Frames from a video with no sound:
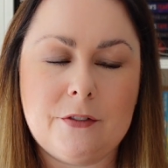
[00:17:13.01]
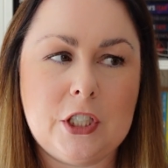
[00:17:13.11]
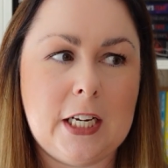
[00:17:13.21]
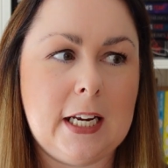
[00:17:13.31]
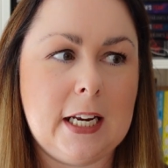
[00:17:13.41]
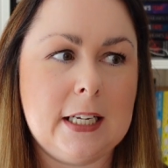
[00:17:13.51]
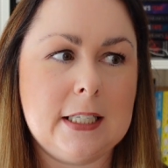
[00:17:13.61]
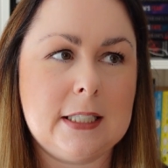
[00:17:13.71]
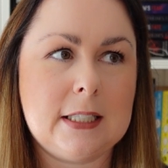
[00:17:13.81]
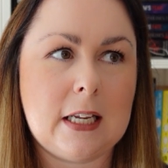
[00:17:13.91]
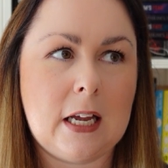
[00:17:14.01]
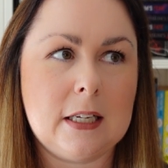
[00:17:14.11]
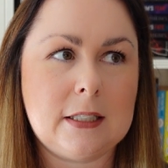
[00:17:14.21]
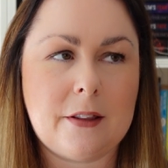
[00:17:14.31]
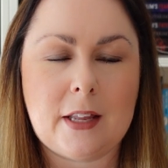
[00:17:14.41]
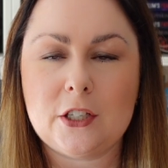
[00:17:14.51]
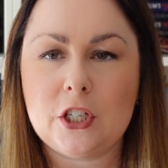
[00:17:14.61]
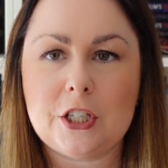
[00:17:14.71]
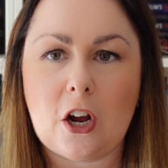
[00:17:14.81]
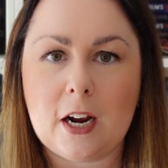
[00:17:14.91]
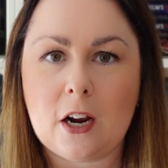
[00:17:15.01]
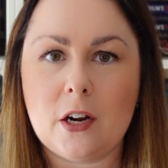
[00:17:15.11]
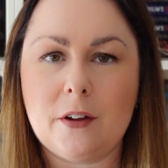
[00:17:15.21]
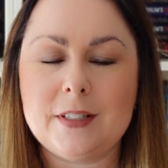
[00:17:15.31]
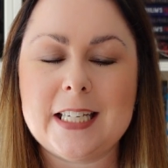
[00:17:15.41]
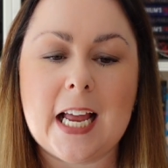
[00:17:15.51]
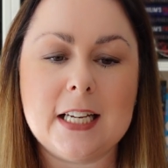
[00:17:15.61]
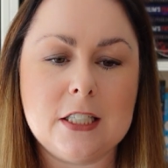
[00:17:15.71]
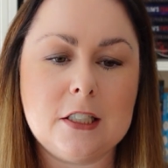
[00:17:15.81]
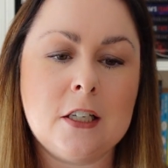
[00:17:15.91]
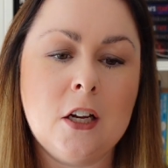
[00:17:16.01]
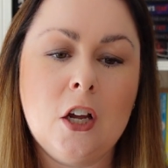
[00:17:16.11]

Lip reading: She is sent there to kind of tend